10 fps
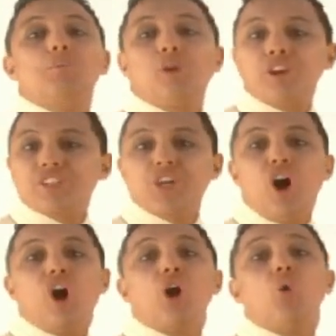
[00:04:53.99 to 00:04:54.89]
Birds
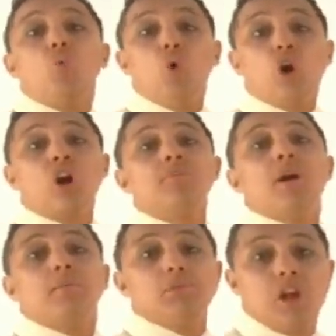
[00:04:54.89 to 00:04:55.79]
are
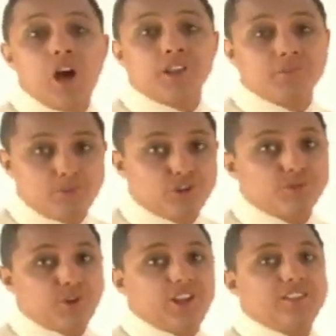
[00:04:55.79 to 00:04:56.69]
warm-blooded
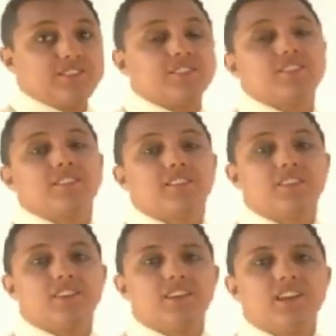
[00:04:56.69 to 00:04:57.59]
vertebrates.
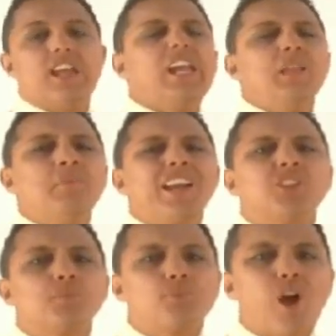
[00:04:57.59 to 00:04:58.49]
It might
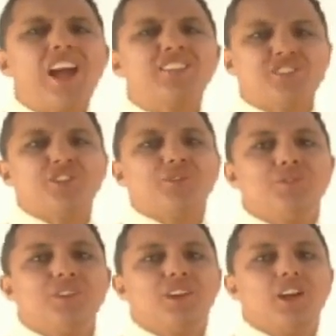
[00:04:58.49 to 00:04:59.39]
surprise you,
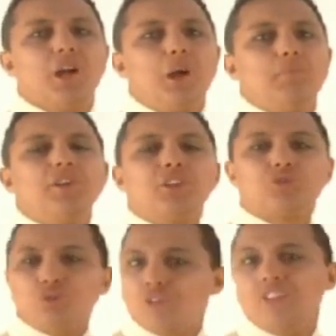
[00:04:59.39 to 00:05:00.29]
but the
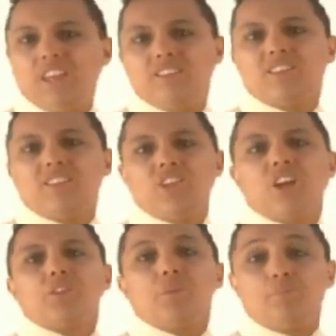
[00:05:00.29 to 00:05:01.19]
truth is
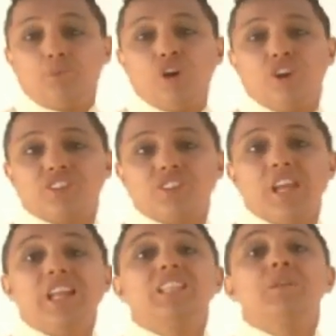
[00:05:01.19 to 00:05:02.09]
that birds
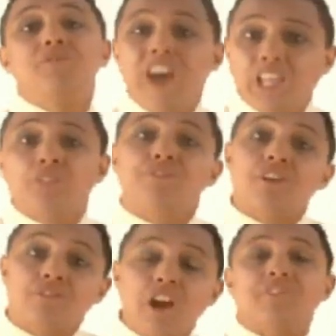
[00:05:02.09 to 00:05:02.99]
develop
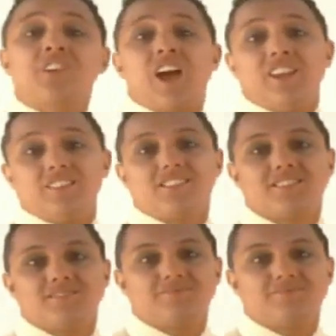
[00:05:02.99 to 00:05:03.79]
from reptiles.